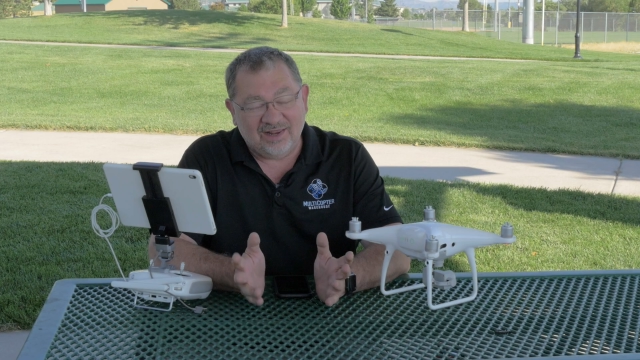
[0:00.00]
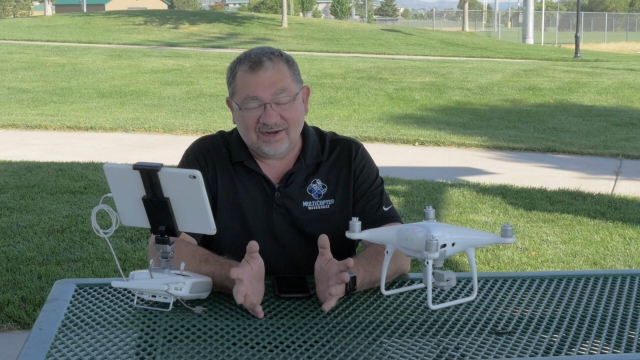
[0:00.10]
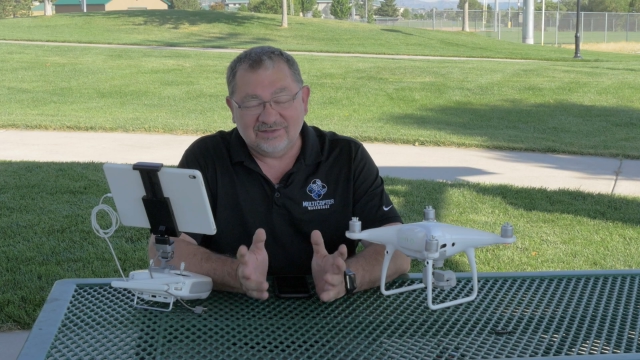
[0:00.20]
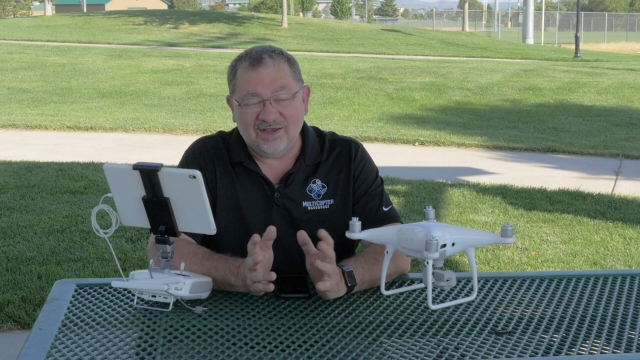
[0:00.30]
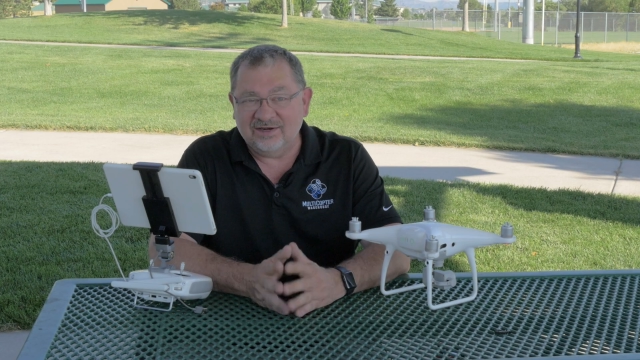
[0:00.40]
like
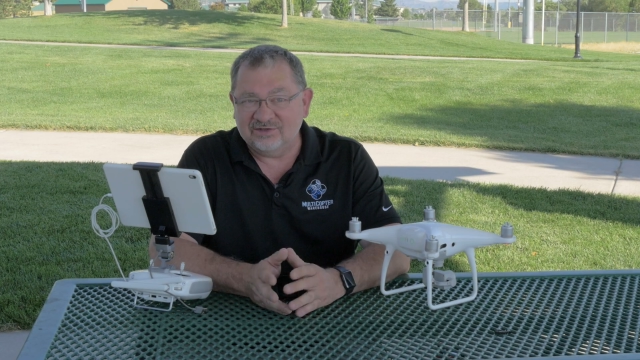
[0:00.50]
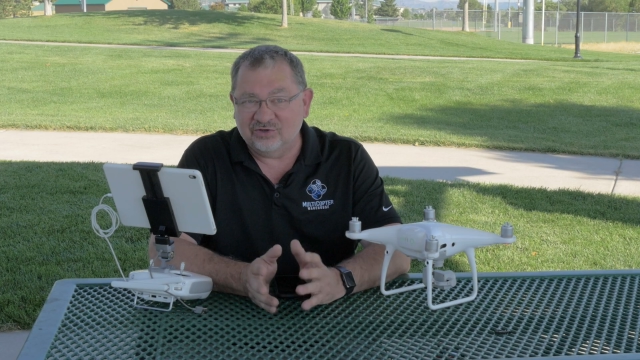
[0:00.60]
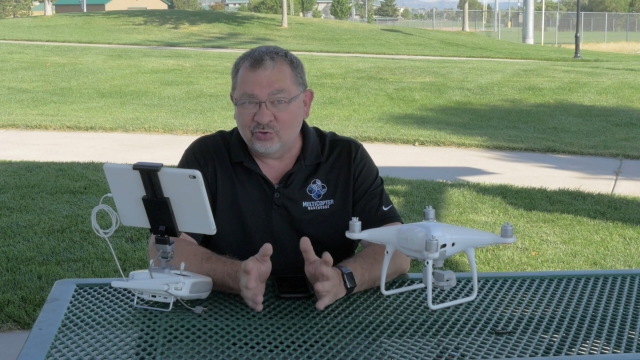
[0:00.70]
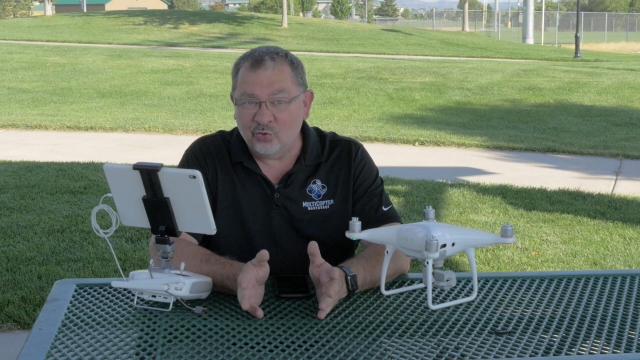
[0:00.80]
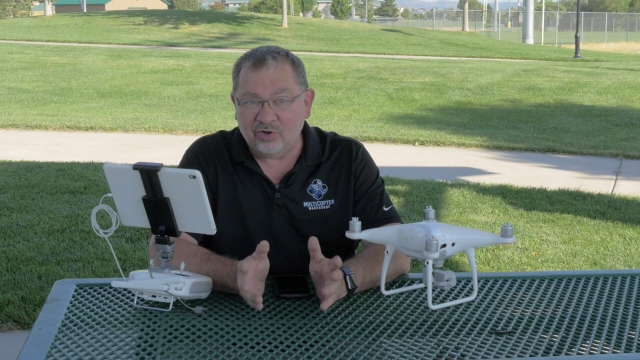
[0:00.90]
I said, it's
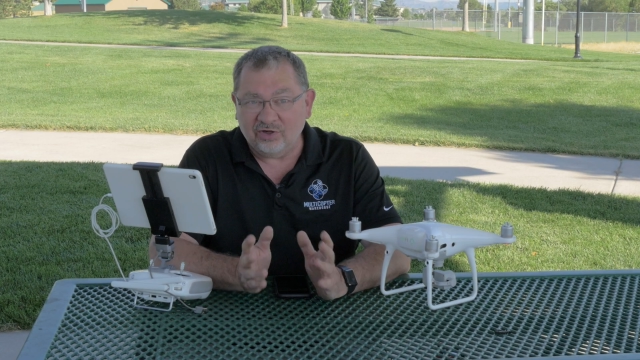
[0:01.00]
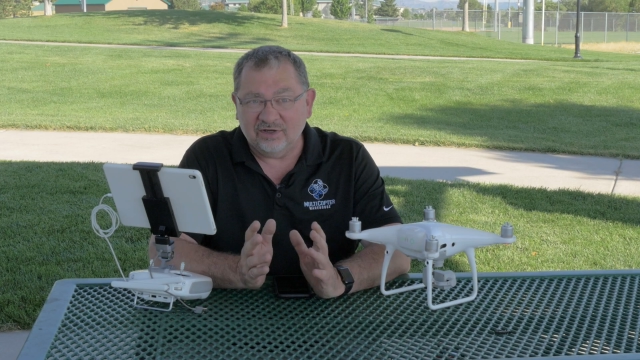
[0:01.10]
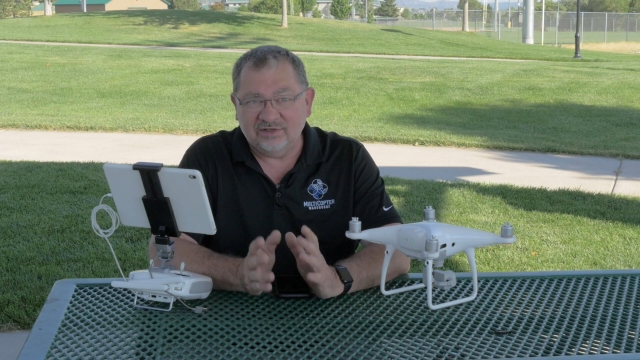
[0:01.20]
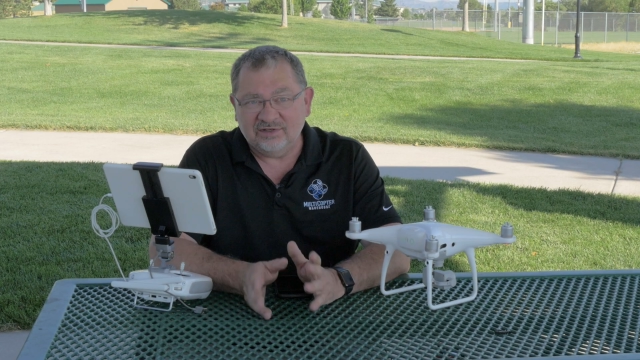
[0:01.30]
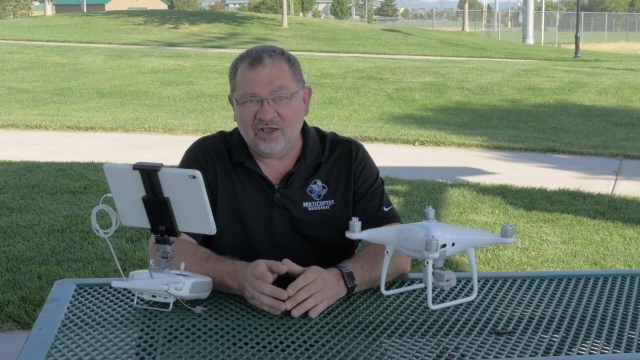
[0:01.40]
a
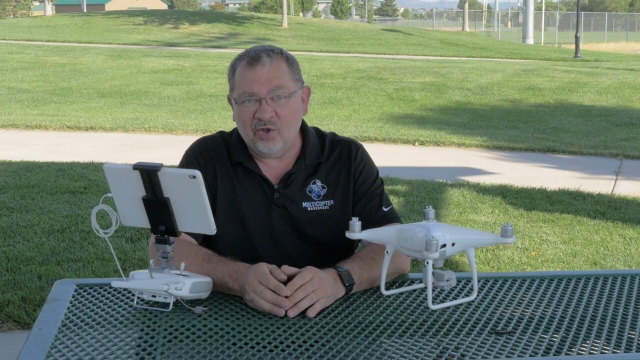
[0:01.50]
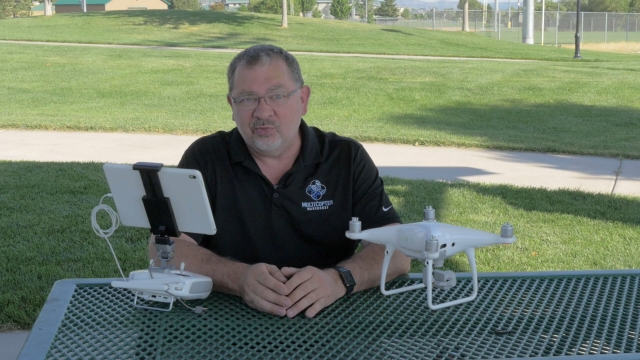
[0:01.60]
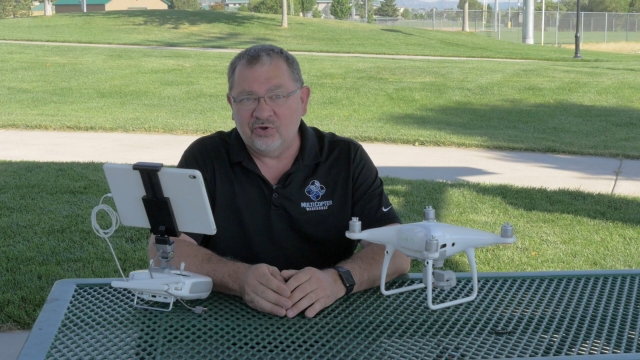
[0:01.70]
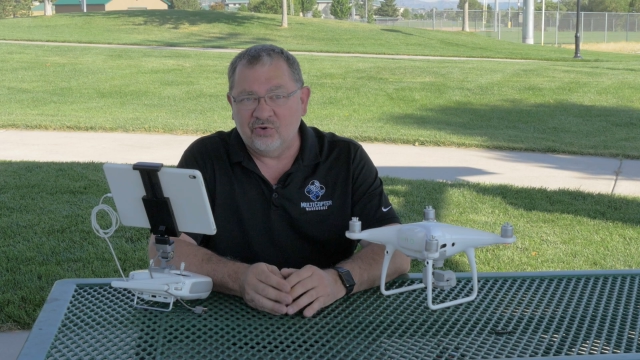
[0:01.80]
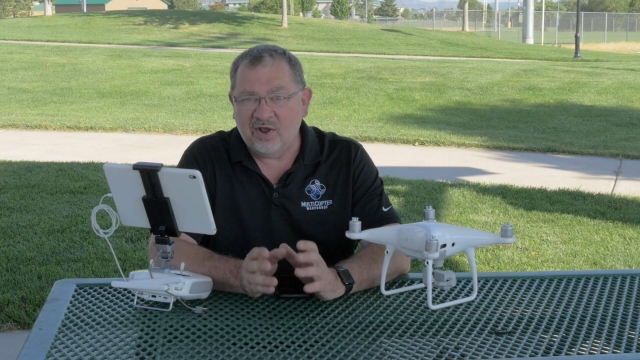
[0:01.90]
tool to
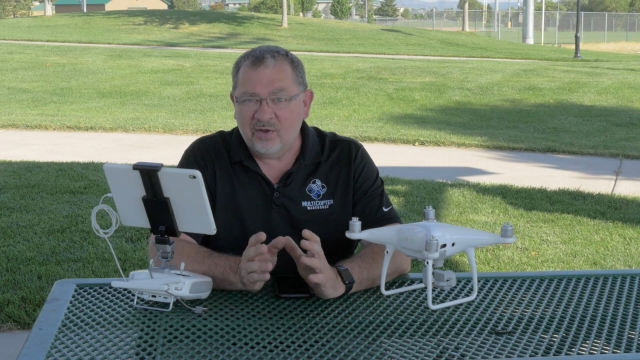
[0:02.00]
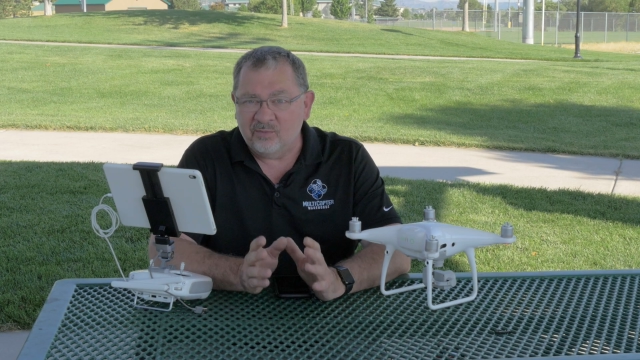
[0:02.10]
help you